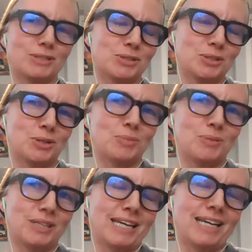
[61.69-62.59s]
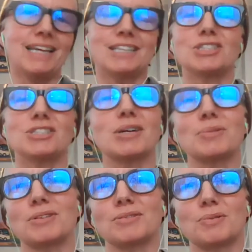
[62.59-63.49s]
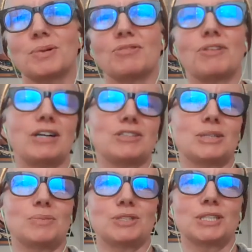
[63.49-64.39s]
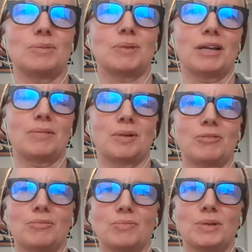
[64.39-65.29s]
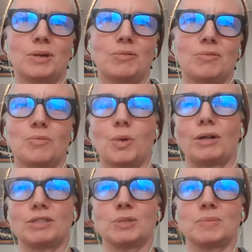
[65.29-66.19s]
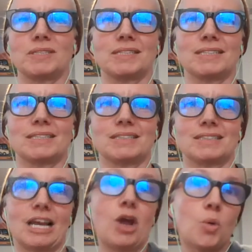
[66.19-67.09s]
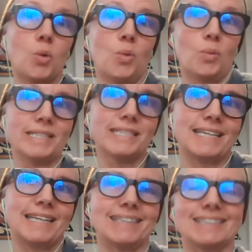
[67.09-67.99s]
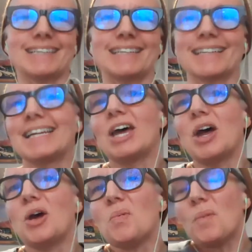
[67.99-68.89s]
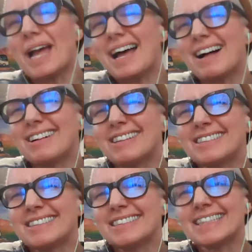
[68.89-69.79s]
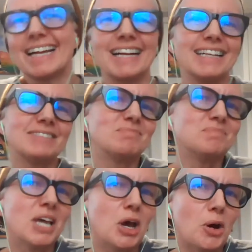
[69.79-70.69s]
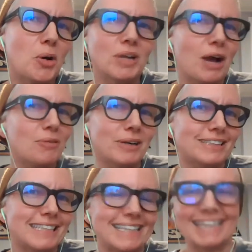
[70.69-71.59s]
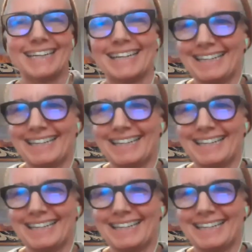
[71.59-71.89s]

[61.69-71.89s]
would assume when they, just like with Fireteam Whiskey, my wellness business, it's like, ooh, whiskey. It's like, well, no, not really,